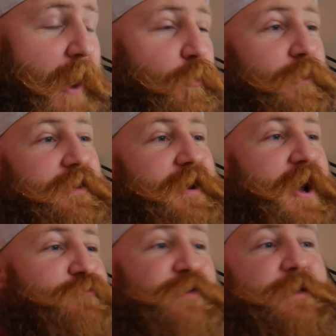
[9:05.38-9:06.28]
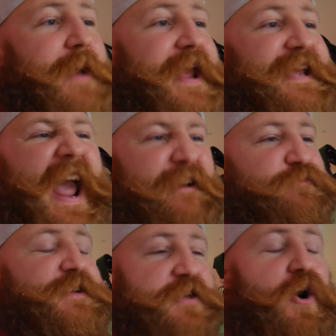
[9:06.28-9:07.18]
out a remake
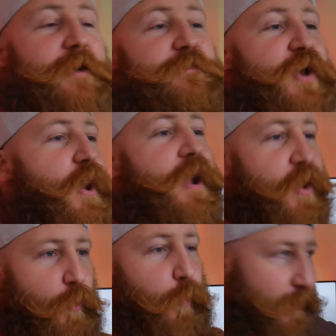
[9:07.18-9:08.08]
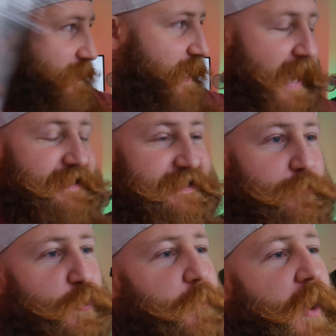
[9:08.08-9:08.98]
every time that we as the
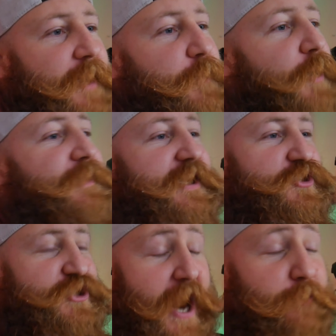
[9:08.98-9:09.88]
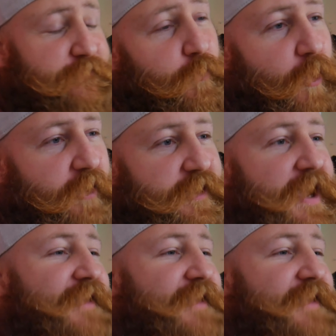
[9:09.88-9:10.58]
boot buying public shout for one,